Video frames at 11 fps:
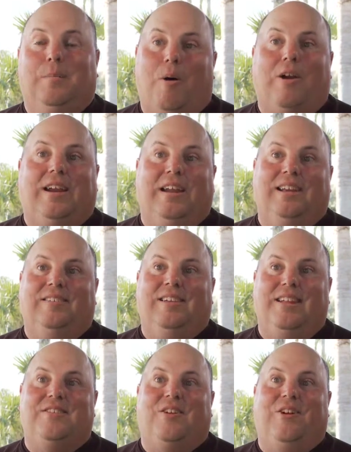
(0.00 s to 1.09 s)
marketing
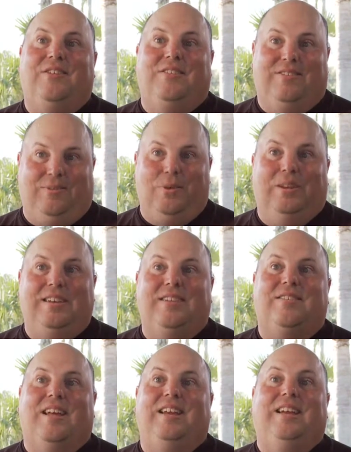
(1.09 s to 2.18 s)
and started really
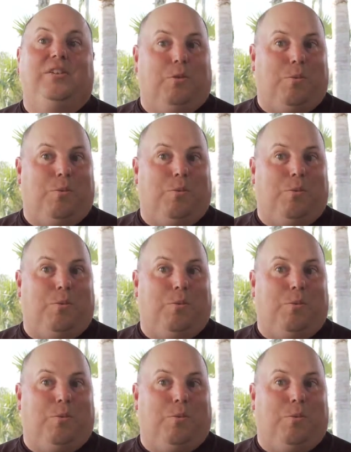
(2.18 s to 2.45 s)
studying